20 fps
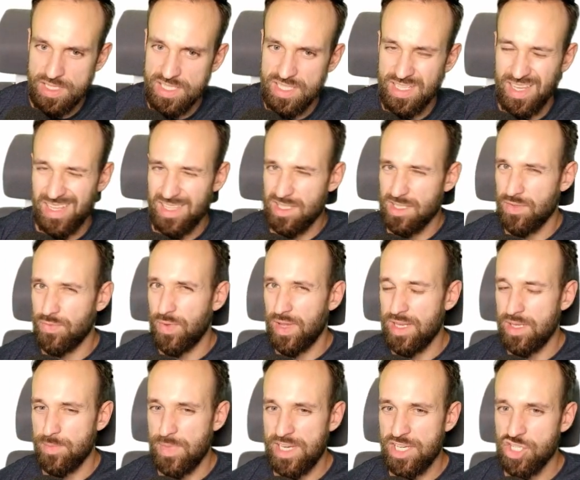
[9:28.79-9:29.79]
extensive
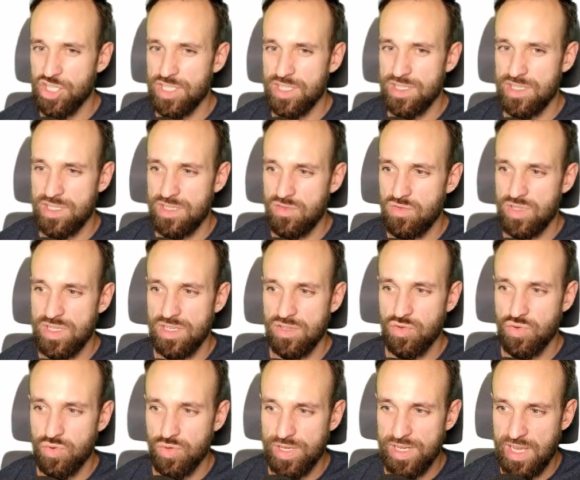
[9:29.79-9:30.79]
animations using
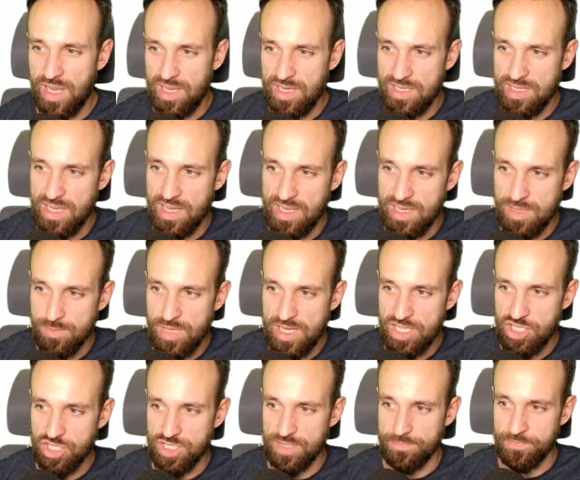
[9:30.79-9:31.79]
create
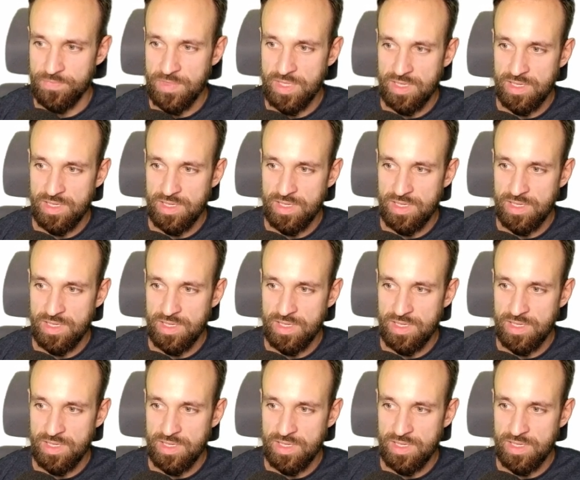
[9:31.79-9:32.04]
animation.